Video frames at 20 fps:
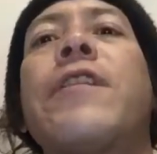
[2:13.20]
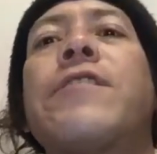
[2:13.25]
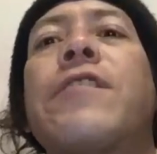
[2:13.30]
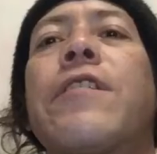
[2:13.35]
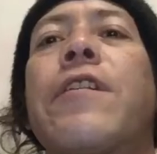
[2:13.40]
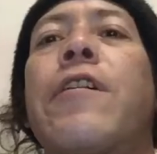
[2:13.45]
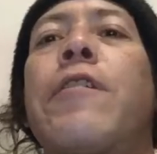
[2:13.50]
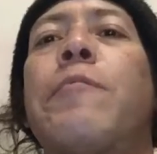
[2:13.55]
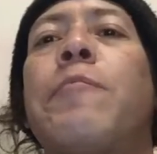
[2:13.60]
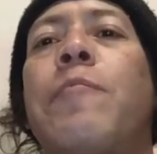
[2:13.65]

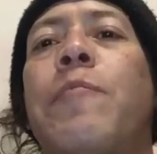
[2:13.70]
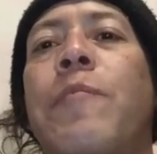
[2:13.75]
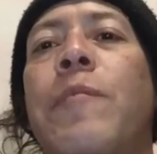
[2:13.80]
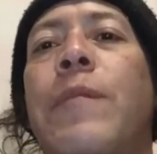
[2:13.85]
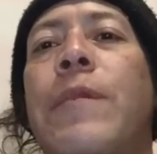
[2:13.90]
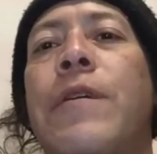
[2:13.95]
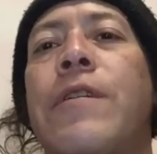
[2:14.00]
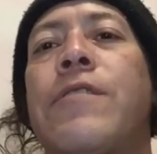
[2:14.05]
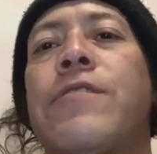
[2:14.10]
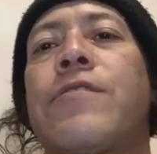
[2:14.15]
ago.
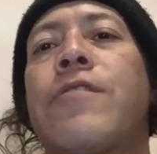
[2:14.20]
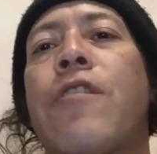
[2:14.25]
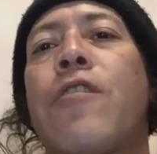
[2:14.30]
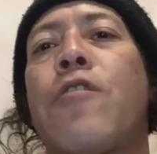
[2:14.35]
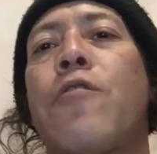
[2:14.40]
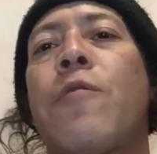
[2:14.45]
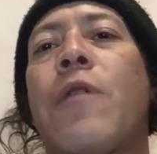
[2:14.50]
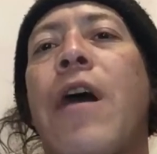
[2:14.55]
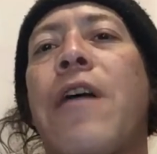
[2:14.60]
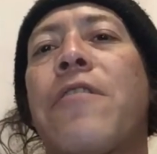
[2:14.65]

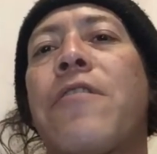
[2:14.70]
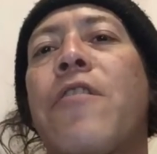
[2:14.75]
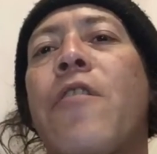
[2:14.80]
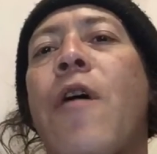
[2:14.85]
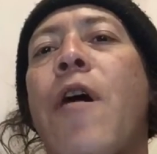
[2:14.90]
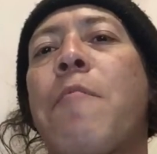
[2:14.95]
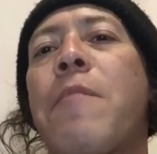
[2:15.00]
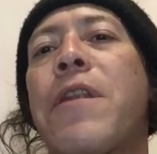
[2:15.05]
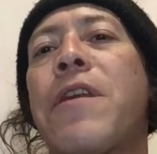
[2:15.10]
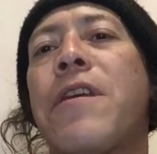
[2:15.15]
So I don't know
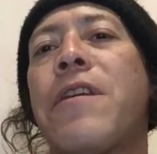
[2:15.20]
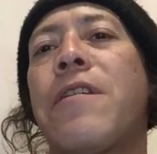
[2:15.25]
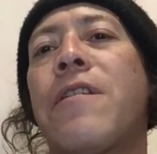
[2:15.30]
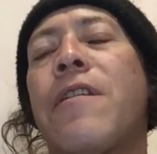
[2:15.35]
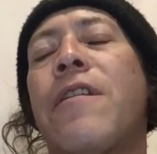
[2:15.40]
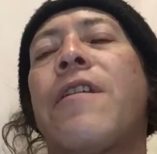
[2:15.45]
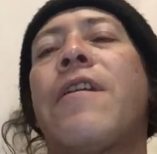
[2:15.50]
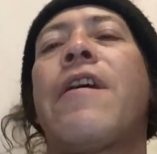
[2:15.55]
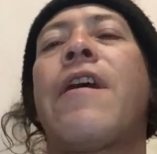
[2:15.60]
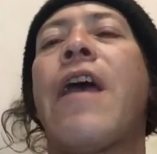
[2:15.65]
how many
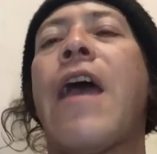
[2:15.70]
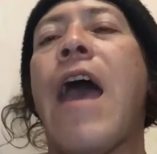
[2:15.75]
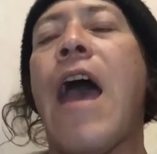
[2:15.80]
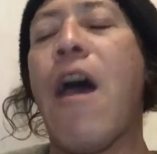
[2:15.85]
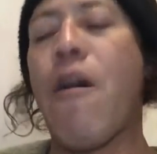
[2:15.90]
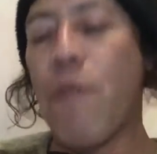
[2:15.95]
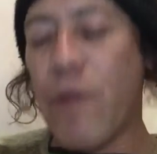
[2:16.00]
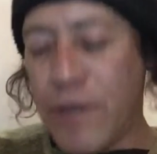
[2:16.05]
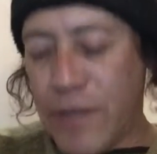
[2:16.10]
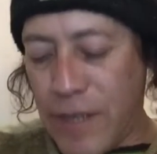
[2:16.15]

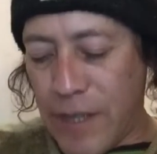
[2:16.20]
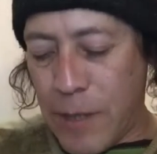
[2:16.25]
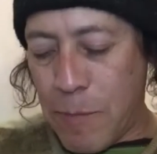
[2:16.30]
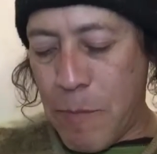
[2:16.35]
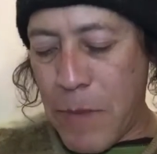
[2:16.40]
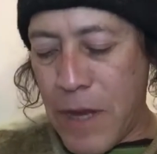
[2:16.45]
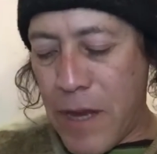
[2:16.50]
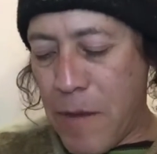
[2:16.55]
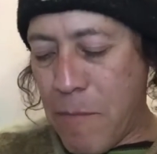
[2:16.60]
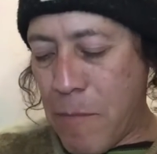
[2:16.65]
hours it's
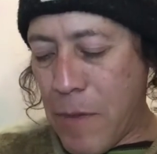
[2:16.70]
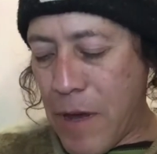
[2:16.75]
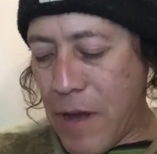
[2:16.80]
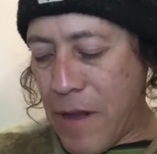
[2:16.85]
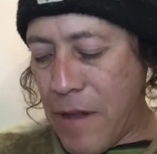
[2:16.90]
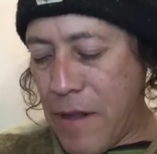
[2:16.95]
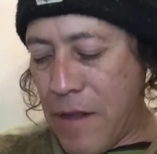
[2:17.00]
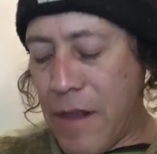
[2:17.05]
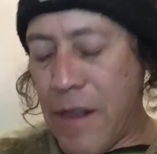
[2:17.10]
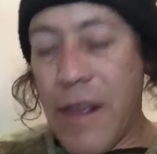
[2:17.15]
been,
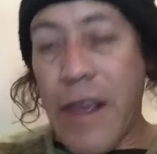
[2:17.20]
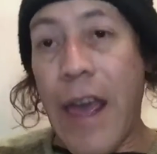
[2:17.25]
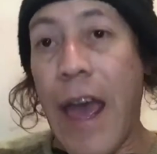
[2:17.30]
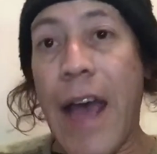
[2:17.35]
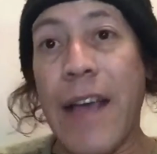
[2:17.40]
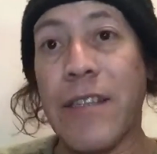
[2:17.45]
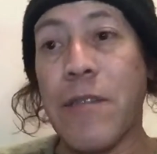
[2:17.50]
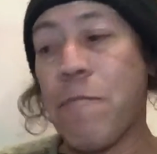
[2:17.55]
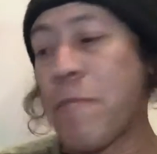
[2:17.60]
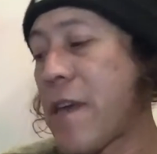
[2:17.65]
but it
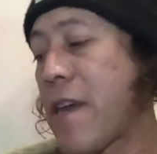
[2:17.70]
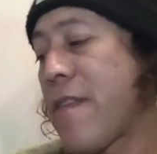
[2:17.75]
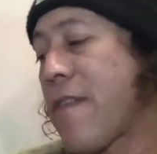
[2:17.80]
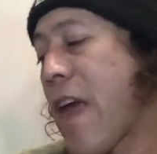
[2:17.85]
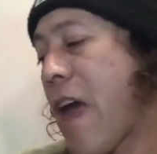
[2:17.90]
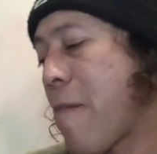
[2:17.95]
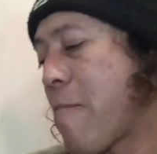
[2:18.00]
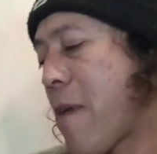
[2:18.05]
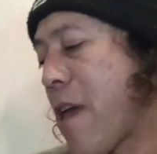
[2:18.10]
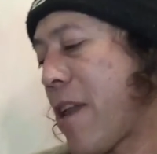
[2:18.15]
hasn't been
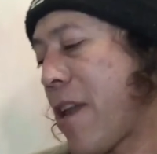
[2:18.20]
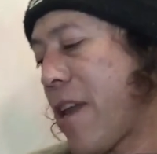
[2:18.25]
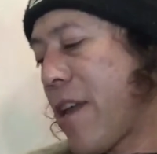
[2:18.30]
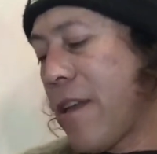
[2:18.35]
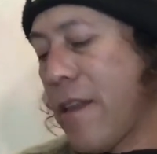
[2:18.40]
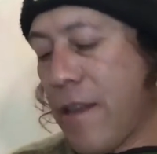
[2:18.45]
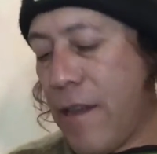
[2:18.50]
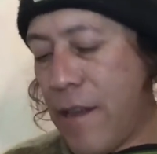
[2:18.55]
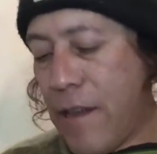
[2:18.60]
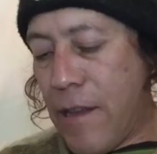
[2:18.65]
that many.
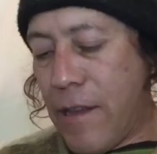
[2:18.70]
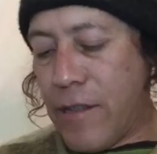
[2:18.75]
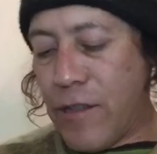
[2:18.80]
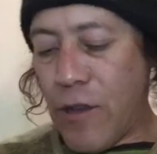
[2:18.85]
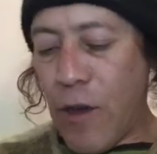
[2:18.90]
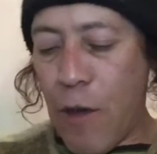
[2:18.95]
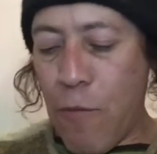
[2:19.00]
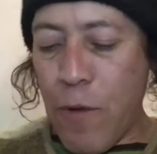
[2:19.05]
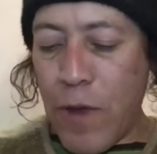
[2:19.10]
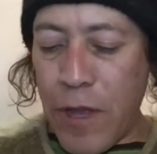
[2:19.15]
So
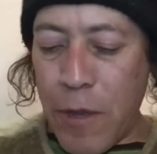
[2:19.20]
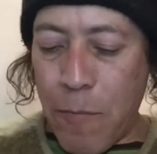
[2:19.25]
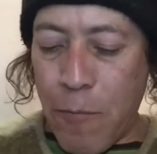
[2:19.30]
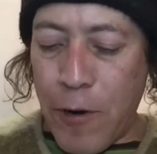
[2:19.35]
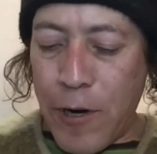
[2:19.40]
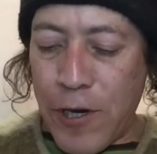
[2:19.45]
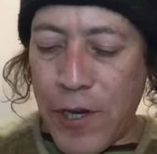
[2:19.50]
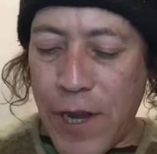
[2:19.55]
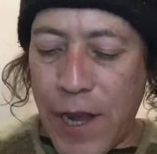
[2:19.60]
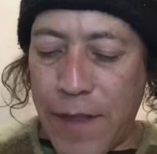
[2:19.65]
I really
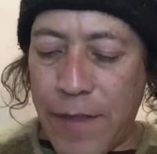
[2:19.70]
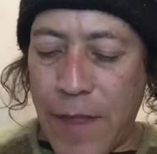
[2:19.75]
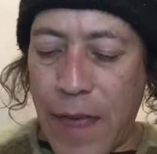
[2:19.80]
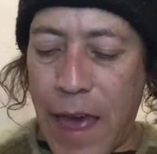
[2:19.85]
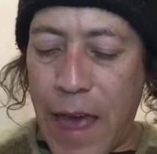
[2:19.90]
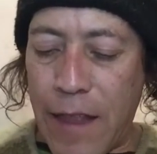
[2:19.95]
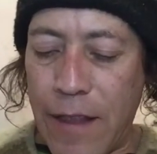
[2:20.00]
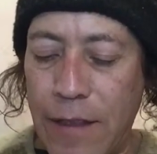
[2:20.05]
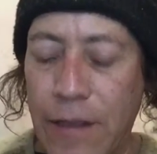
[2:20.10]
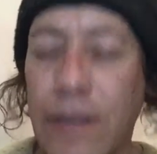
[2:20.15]
appreciate
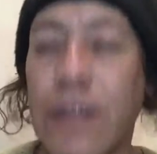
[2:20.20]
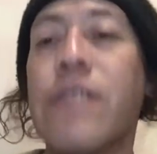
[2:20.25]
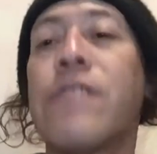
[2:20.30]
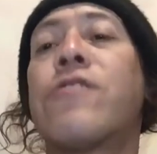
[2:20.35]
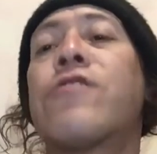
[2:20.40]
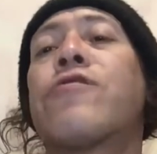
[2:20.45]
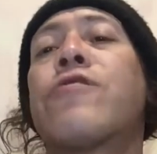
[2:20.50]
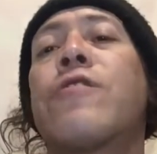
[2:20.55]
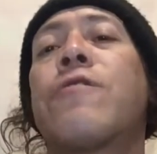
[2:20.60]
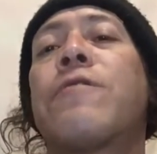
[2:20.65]
that
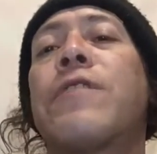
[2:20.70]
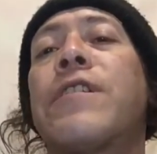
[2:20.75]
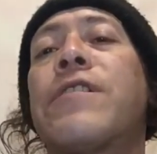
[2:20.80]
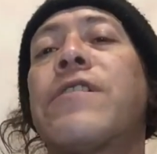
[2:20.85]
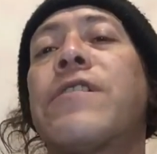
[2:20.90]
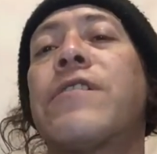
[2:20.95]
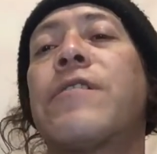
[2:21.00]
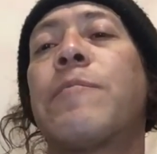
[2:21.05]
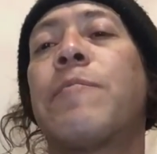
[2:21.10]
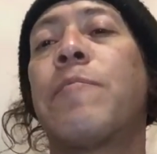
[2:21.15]

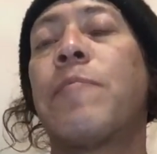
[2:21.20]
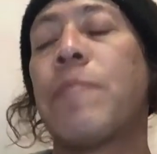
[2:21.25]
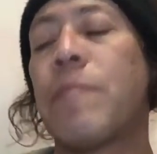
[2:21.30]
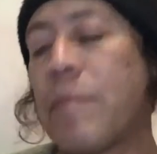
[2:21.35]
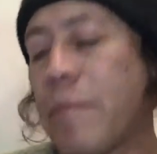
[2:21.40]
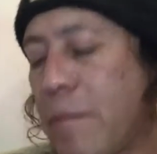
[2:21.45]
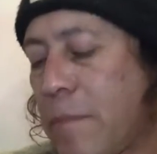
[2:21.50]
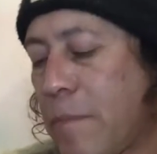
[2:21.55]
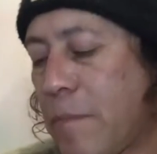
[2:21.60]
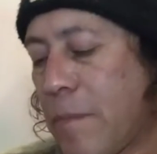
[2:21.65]
service
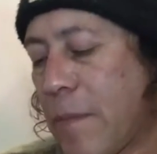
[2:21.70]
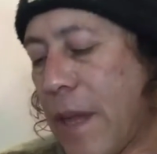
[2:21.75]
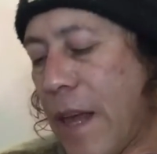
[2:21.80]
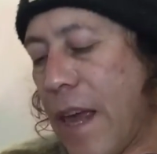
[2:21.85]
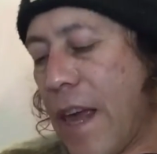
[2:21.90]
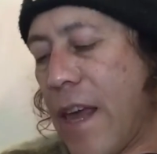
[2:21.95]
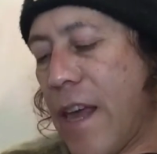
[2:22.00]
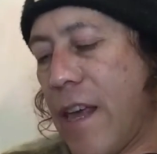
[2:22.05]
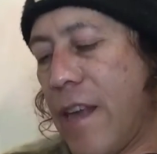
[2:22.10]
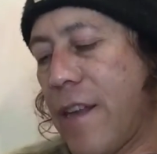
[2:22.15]

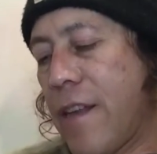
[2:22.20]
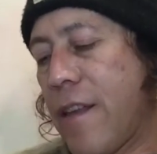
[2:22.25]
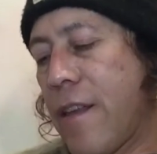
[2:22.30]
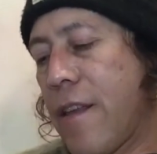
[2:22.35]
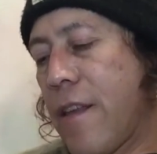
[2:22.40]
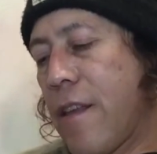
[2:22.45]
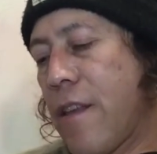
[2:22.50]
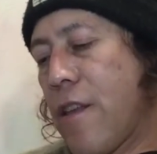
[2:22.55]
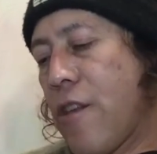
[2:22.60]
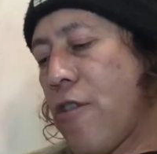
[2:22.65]
and
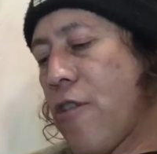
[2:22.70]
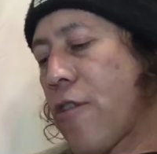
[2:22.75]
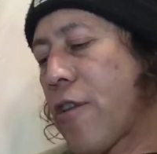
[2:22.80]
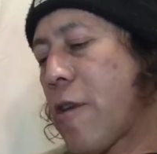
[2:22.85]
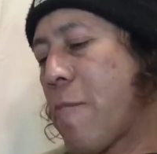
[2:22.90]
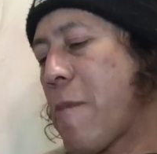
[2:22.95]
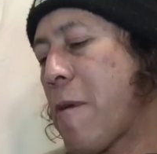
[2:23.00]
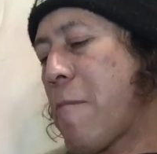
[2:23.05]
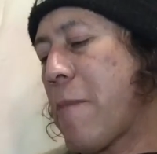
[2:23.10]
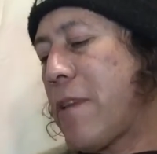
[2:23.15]
your
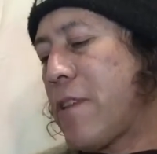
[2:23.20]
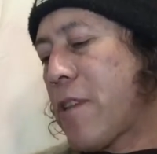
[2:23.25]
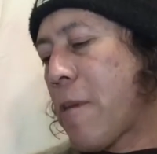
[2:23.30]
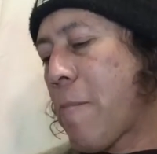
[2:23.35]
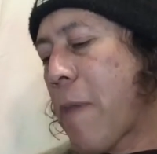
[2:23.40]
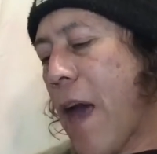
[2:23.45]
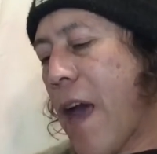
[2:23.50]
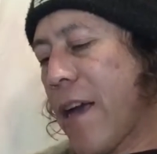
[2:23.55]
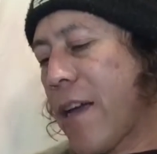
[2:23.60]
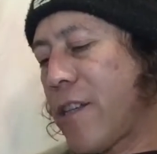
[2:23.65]
commitment to
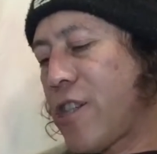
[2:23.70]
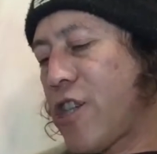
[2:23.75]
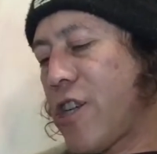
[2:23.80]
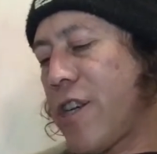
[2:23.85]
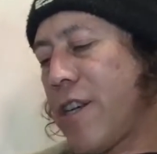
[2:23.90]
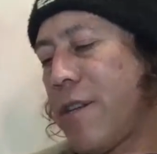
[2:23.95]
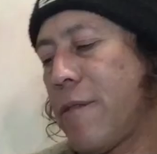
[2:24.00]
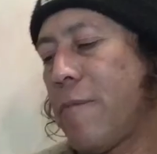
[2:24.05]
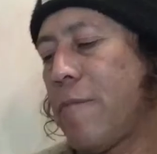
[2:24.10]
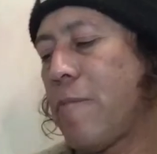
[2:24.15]

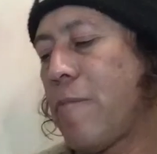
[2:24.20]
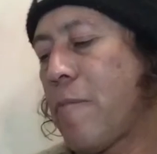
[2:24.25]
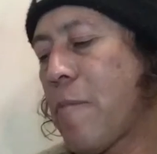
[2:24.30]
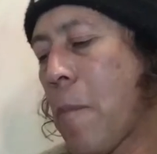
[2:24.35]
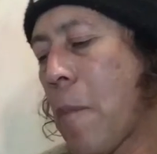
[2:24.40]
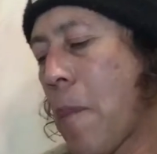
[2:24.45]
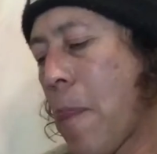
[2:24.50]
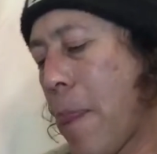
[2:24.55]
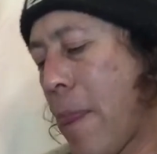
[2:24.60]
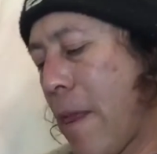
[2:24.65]
packaging.
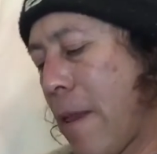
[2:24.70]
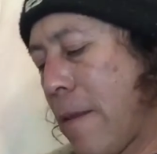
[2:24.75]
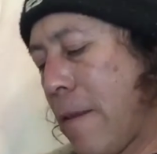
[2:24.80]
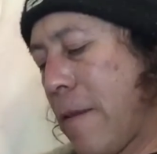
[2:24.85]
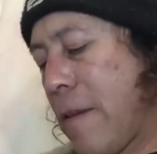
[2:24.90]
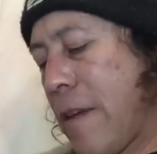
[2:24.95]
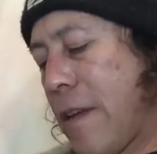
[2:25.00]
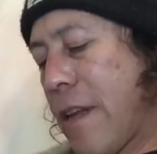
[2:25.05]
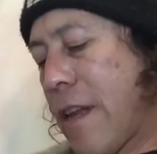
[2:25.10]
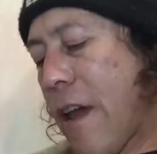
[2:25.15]

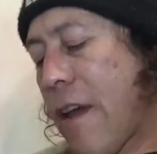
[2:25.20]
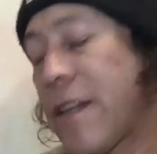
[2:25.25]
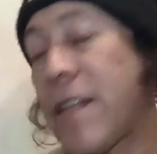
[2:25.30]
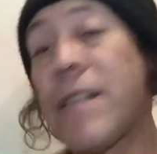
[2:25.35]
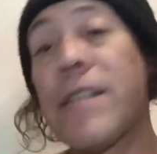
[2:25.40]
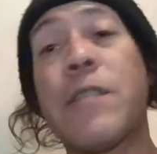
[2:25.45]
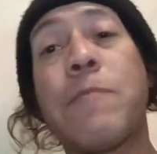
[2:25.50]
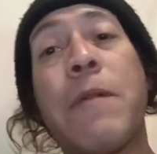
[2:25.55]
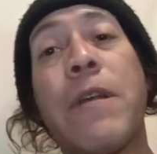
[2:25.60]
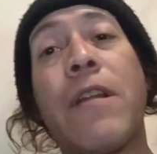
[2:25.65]
And I
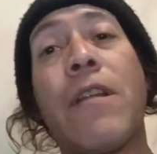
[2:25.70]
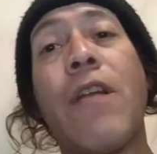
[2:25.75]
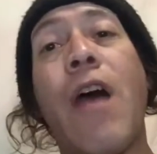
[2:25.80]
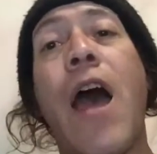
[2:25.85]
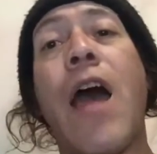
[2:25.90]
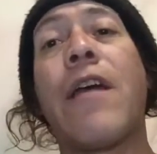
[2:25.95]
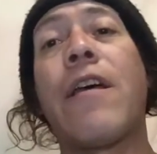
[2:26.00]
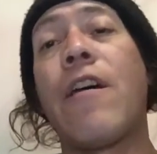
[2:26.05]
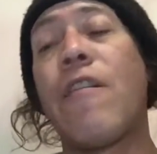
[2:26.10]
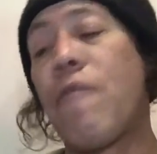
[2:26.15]
didn't spend a
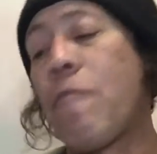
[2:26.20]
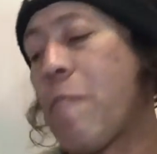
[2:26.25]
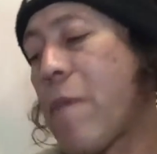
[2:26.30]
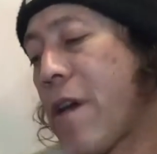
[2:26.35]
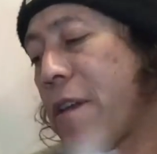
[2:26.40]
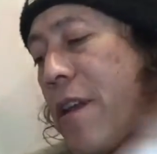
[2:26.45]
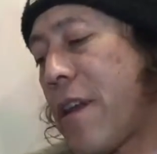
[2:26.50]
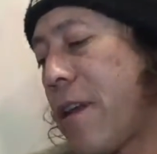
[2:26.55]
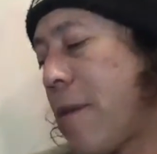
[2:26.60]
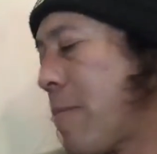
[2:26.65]
lot of
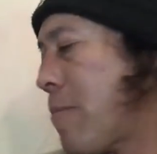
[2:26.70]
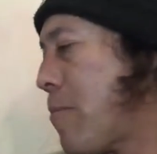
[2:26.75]
money